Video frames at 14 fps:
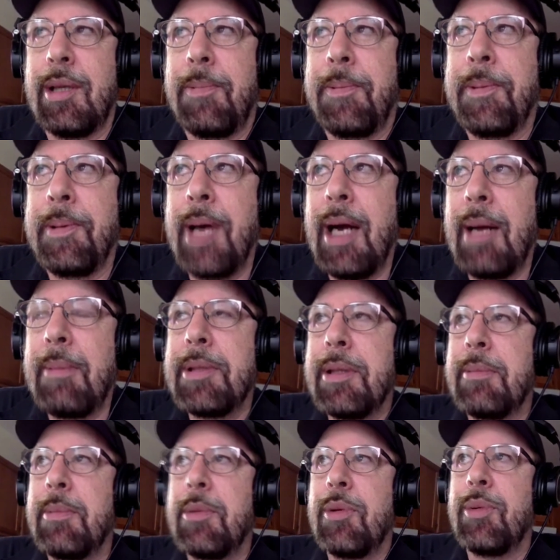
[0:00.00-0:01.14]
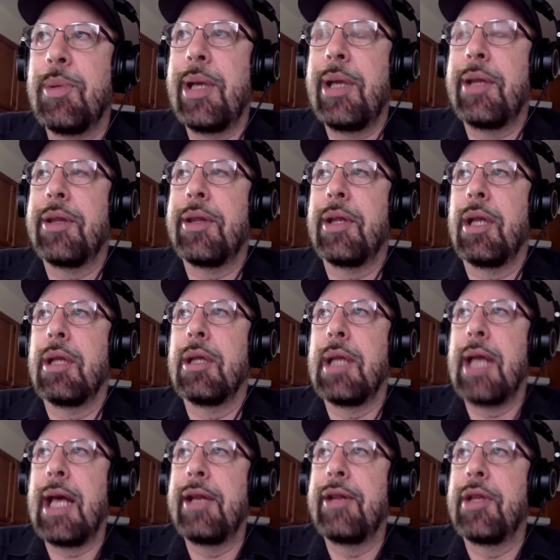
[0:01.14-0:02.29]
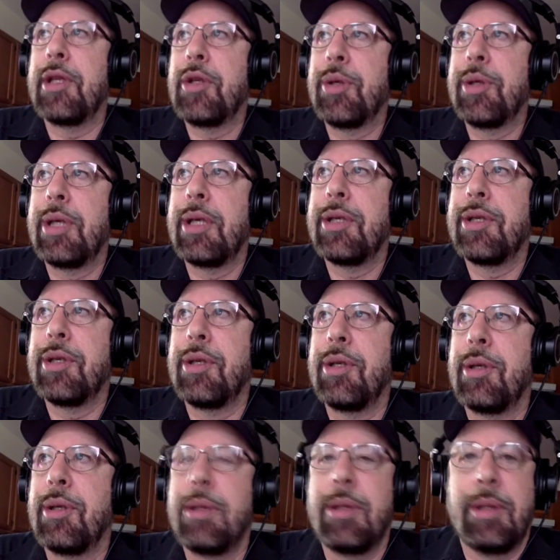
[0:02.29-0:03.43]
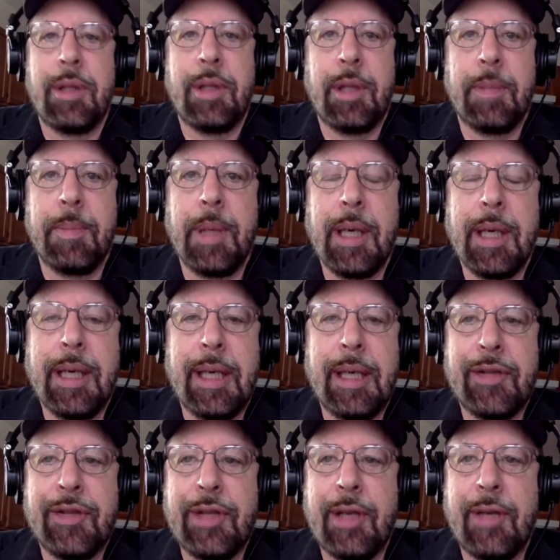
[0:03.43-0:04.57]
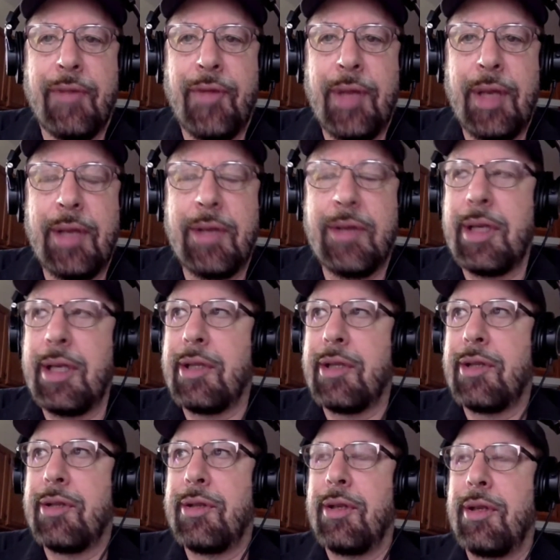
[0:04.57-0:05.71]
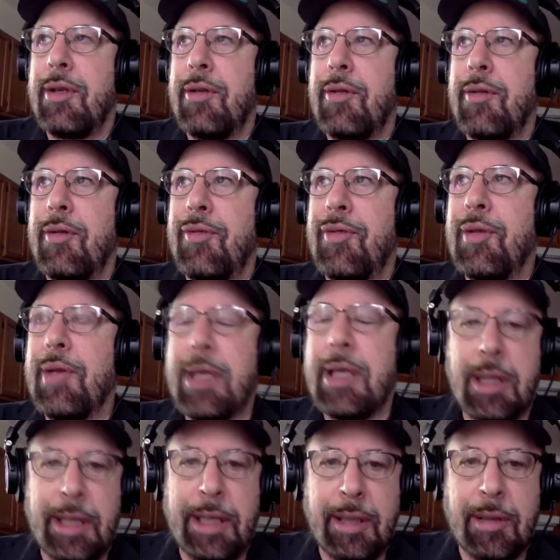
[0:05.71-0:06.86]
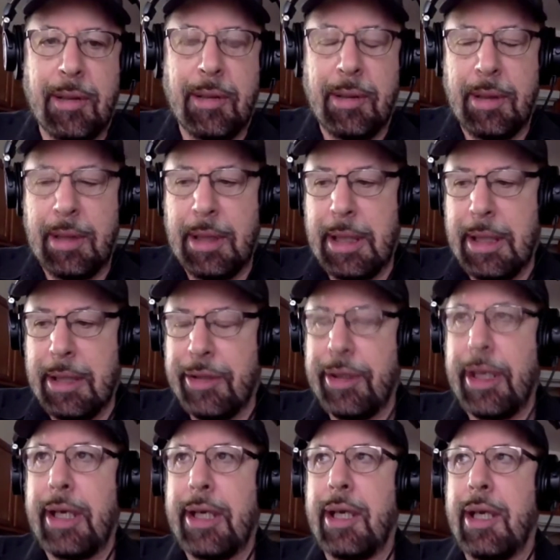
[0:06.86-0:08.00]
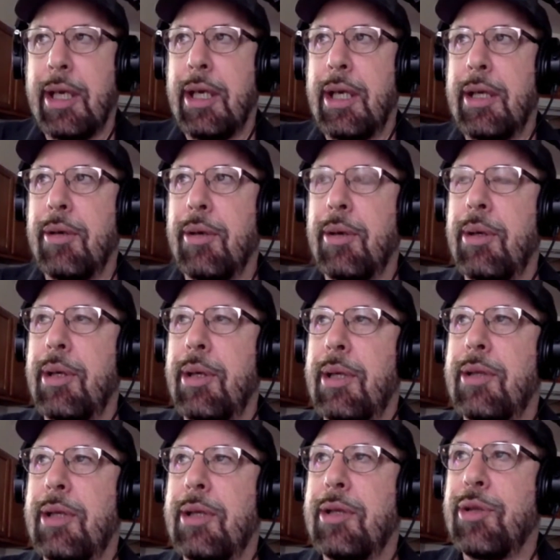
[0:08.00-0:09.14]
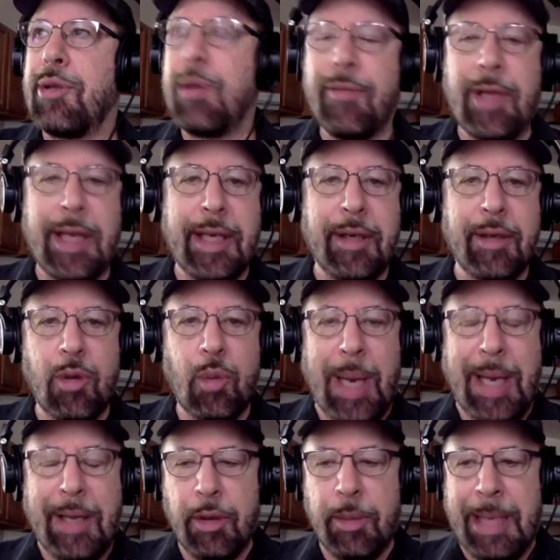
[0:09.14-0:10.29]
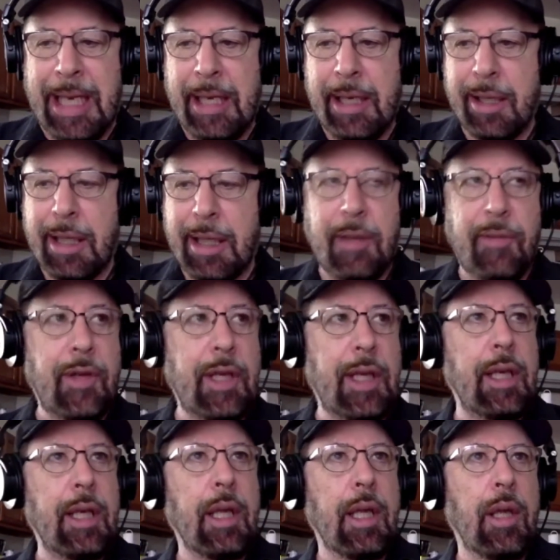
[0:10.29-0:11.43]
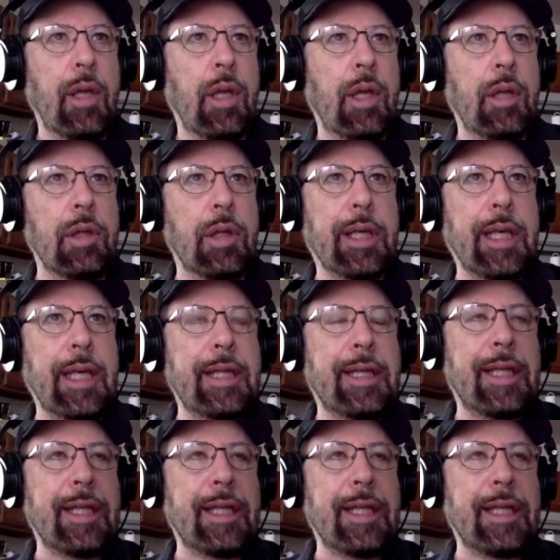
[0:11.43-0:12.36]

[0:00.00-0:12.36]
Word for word: the problem with a lot of the traditional marketing stuff is it's very clinical. It's like you're, it's, it's sort of like you're the weatherman on TV looking